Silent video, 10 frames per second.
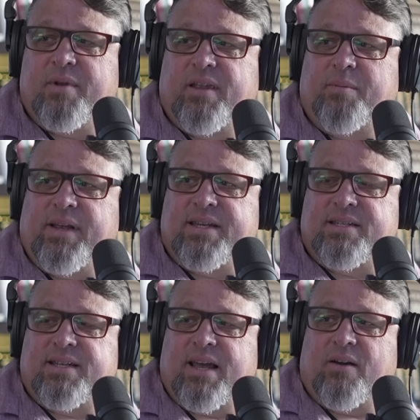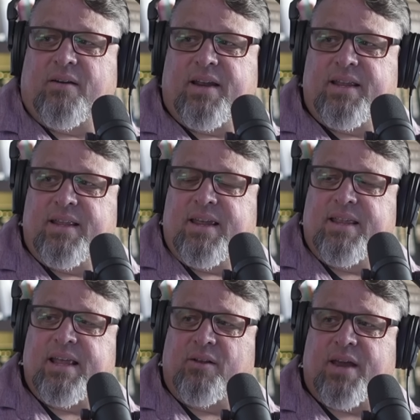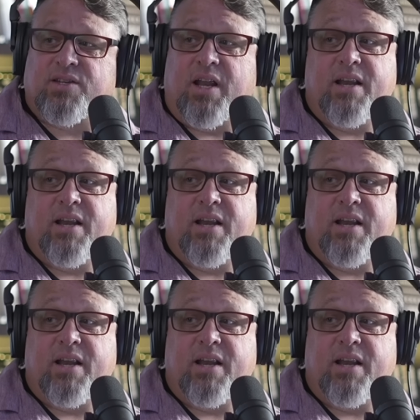in other places that are in that location.